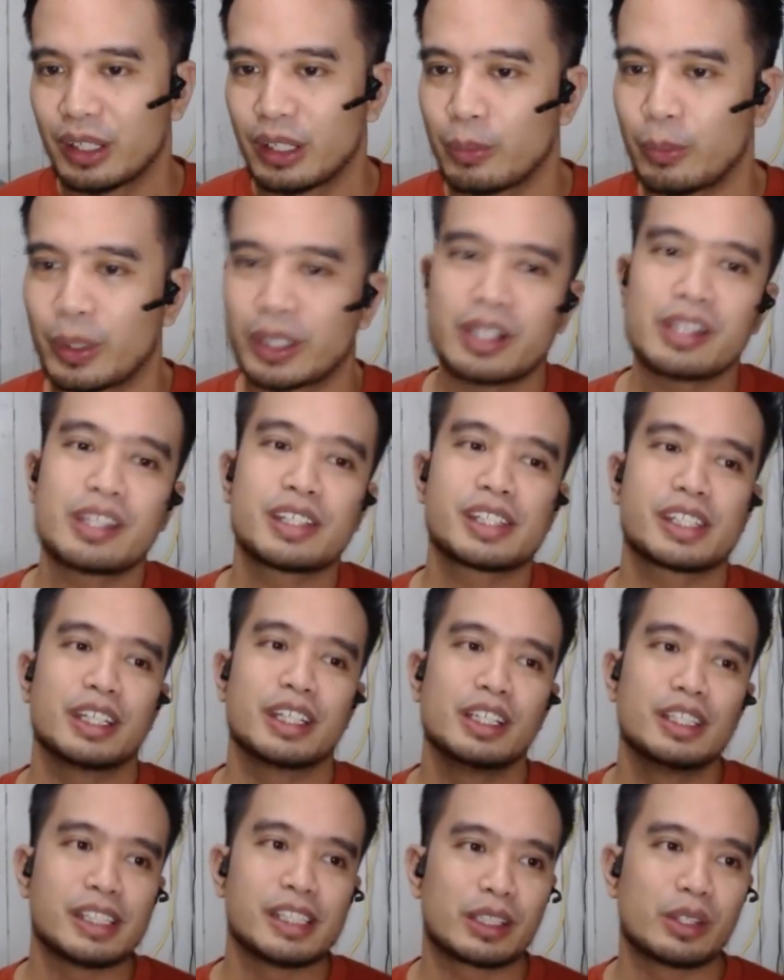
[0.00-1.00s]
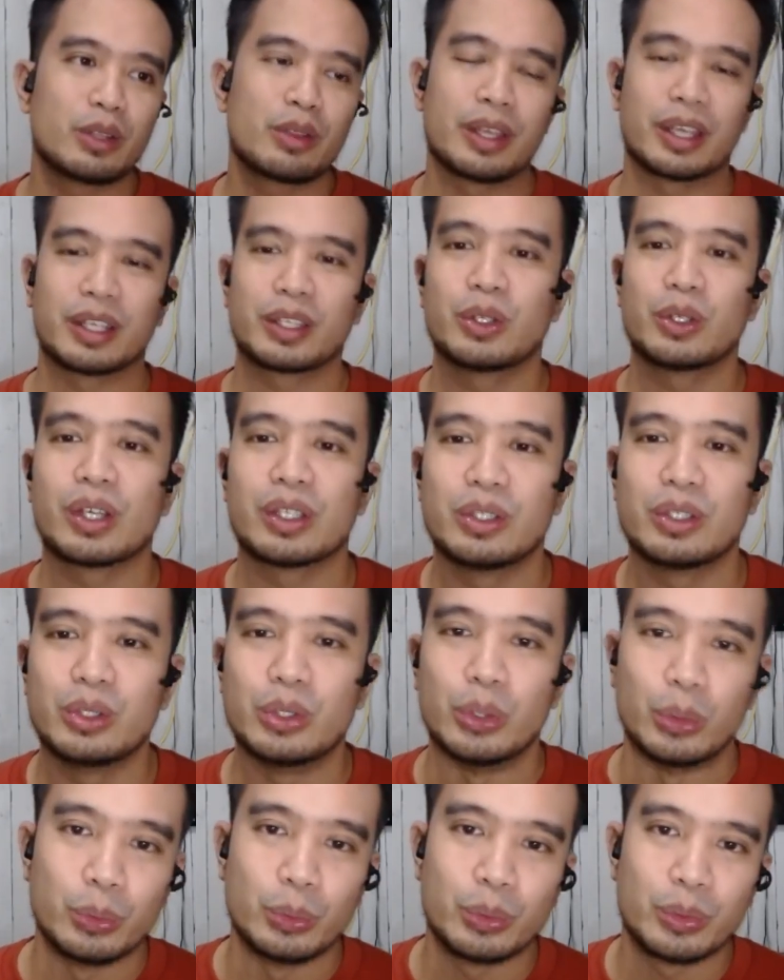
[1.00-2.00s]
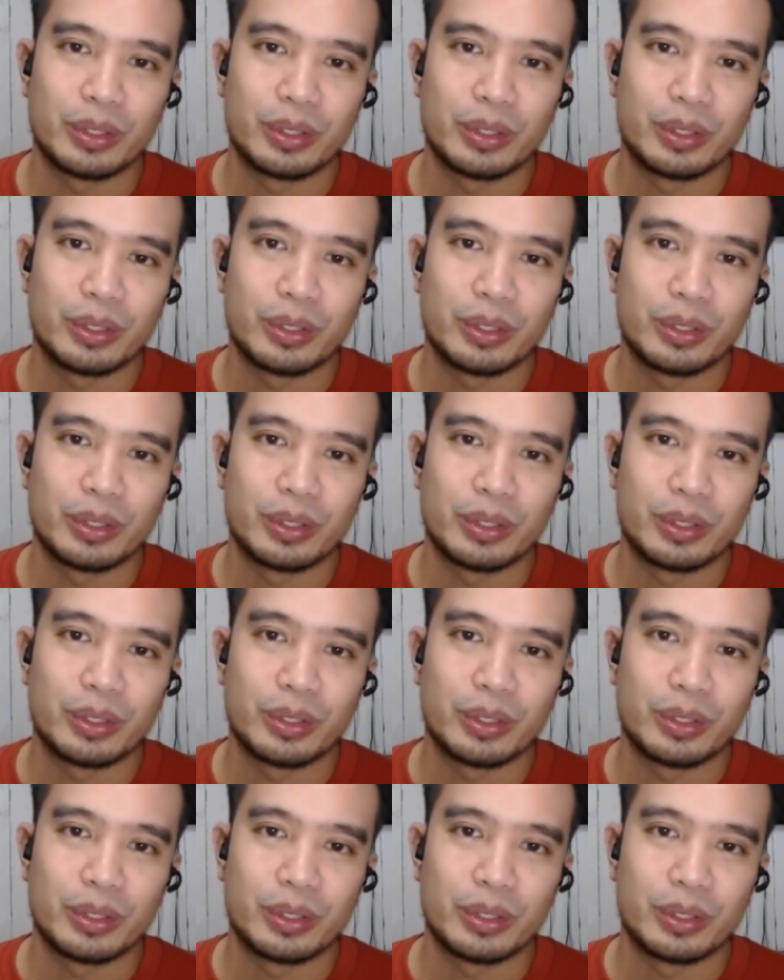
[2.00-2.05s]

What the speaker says: What are the skills that you think you can do?